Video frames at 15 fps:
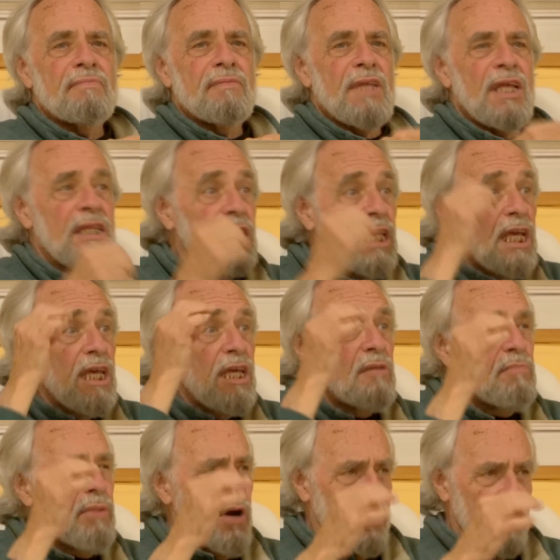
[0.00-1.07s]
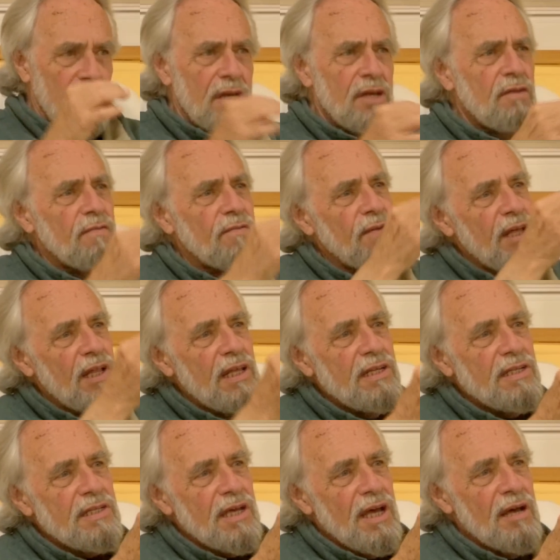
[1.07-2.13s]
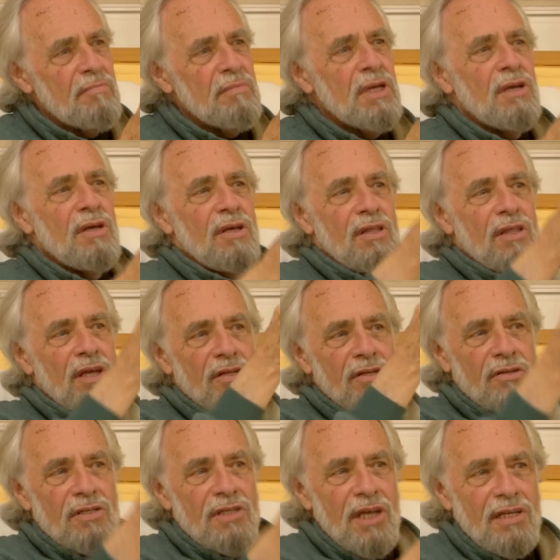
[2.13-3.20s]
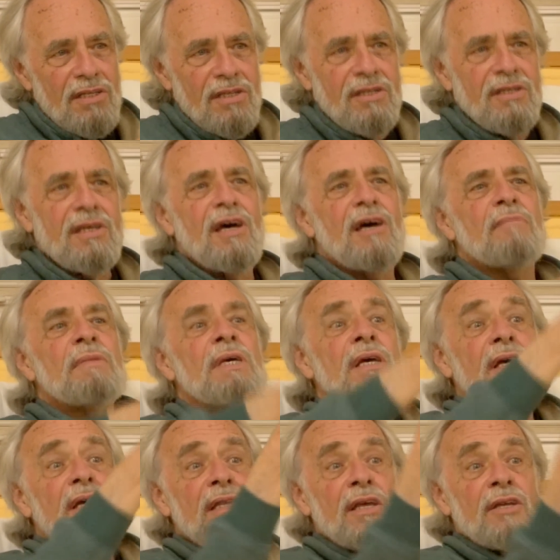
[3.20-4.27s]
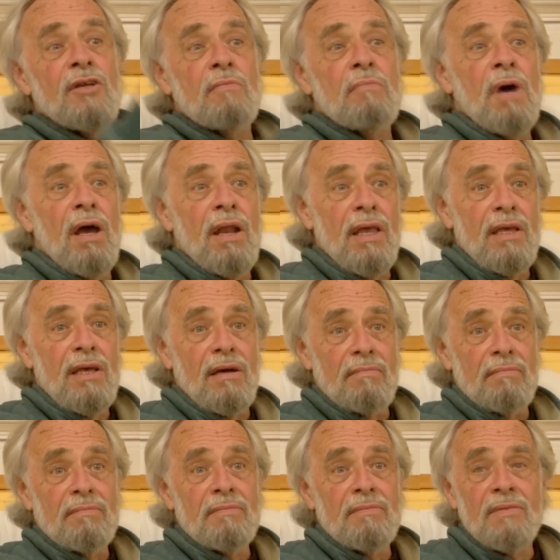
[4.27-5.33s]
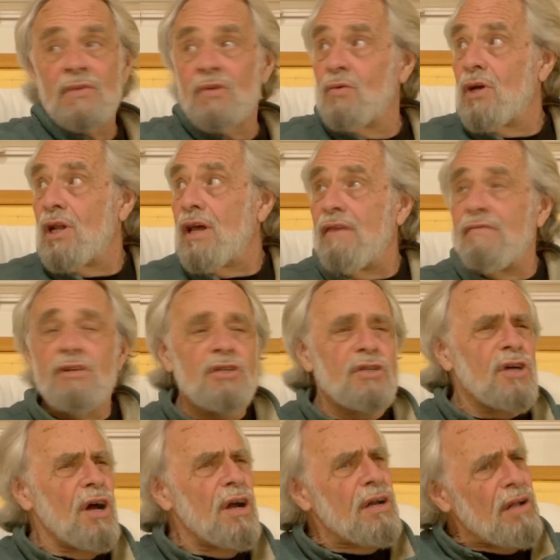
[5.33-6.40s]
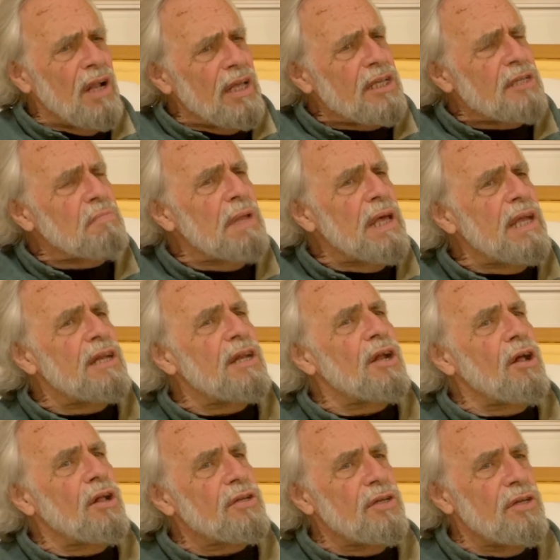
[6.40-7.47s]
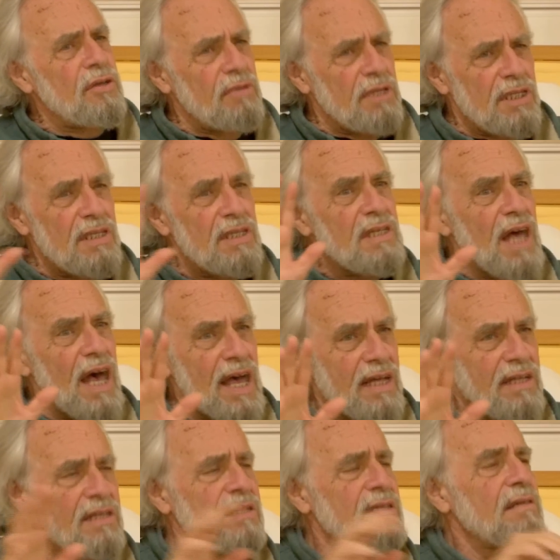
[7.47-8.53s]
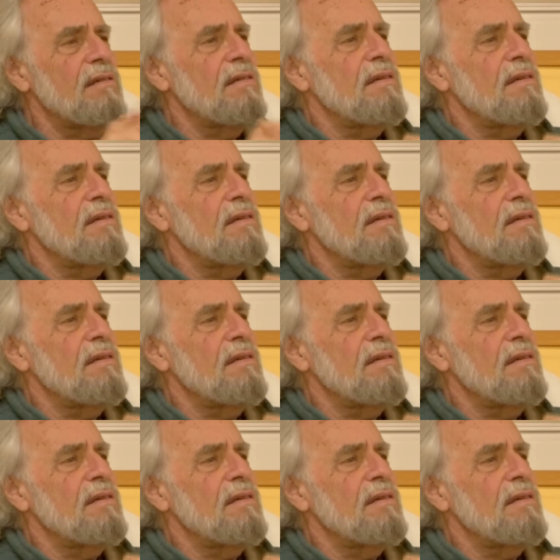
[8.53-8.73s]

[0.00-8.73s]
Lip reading: The thinking part. Then your feelings come, then your senses come, and then your body come. We'll have a chart. I'll explain it all to you. It's a science.